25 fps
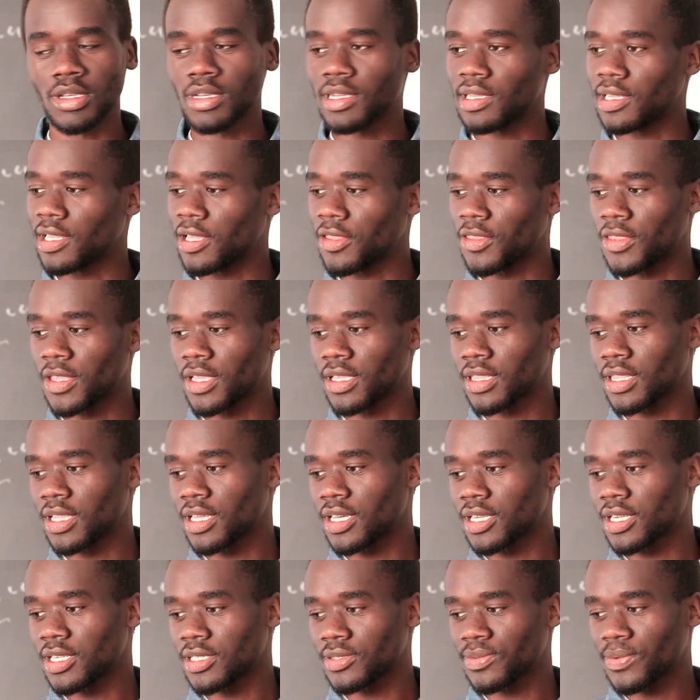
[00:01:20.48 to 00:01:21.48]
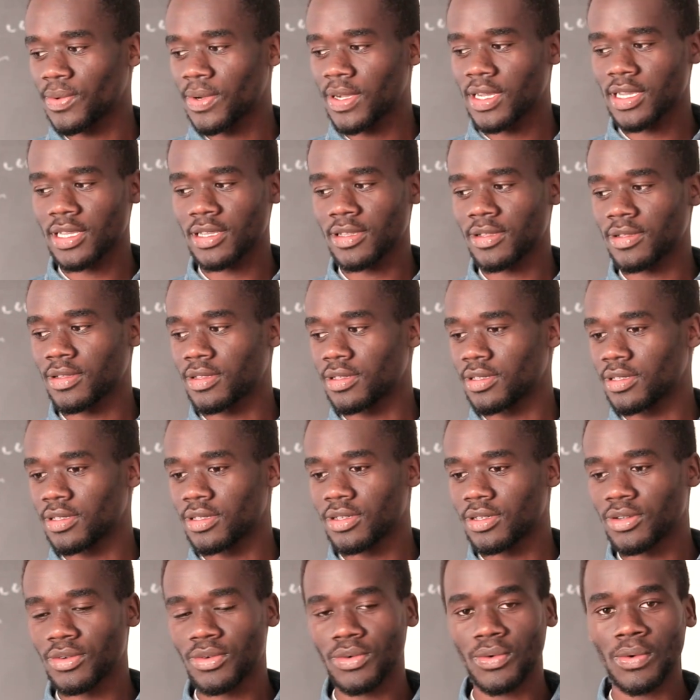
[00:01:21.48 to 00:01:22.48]
And I think that is why
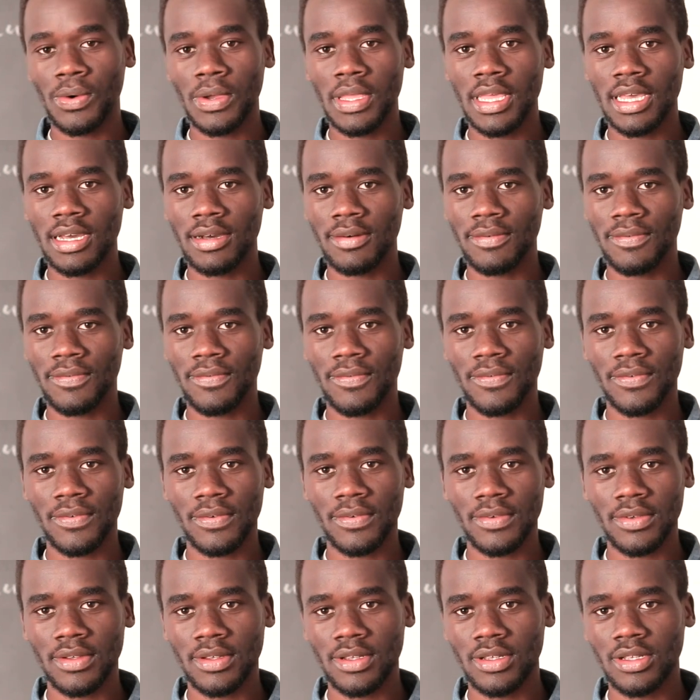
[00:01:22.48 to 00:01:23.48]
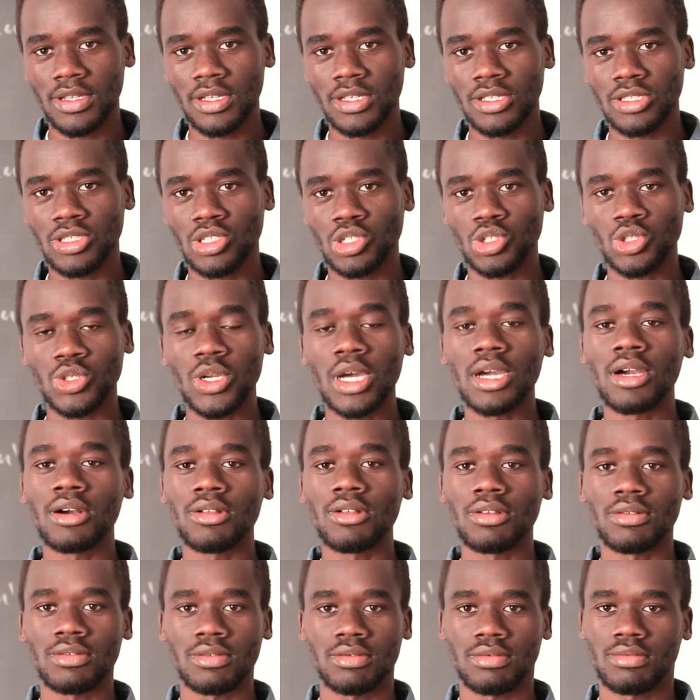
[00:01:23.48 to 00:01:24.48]
we have
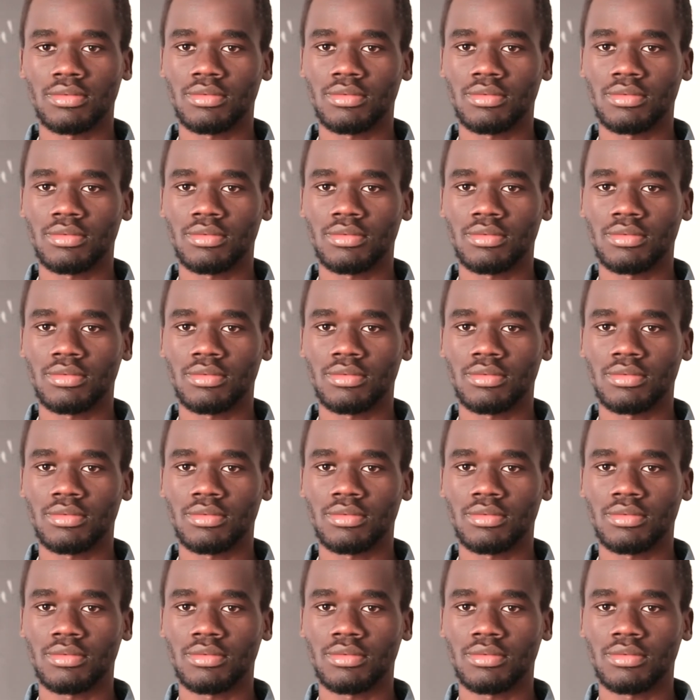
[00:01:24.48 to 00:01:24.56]
struggled